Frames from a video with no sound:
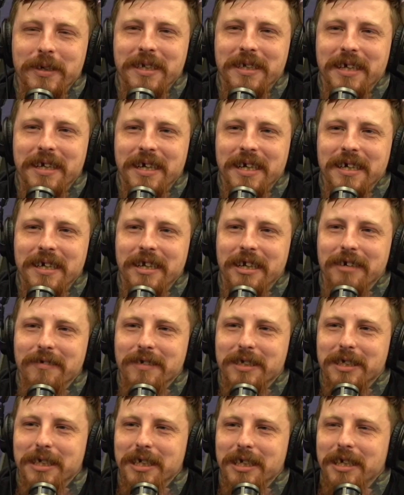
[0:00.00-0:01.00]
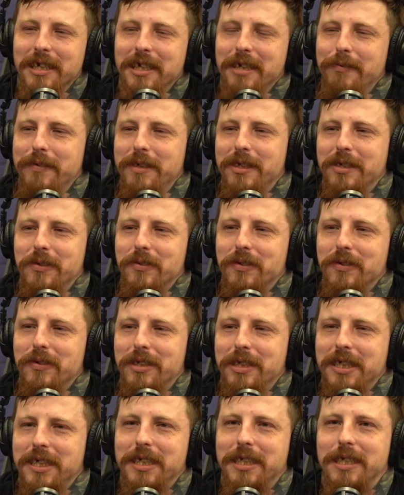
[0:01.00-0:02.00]
day and I was like, "Hey, we sold
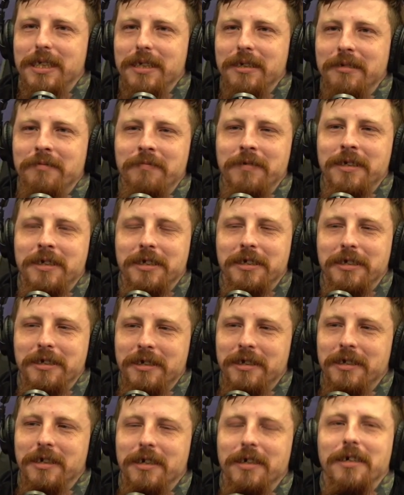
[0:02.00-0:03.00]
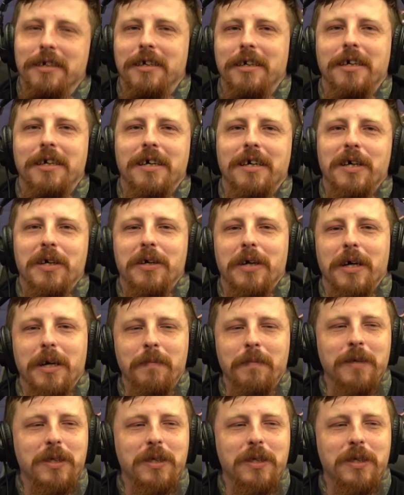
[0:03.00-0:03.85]
tickets, didn't we?" Yeah. How much